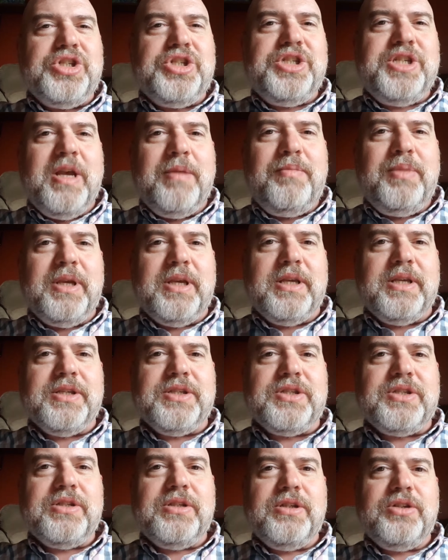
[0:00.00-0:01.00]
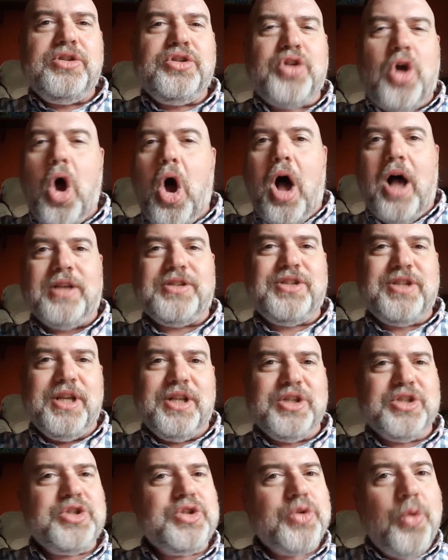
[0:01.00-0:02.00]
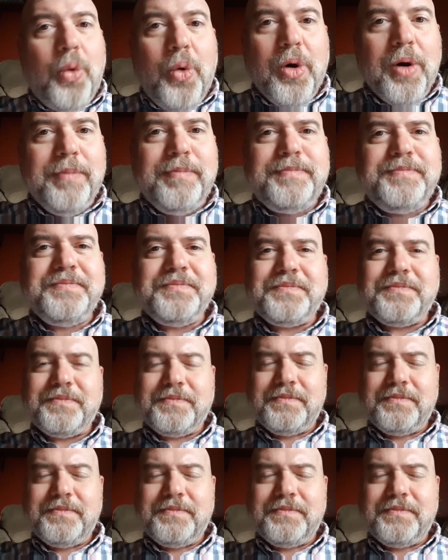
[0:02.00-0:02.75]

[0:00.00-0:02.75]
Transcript: ship is tossed in a storm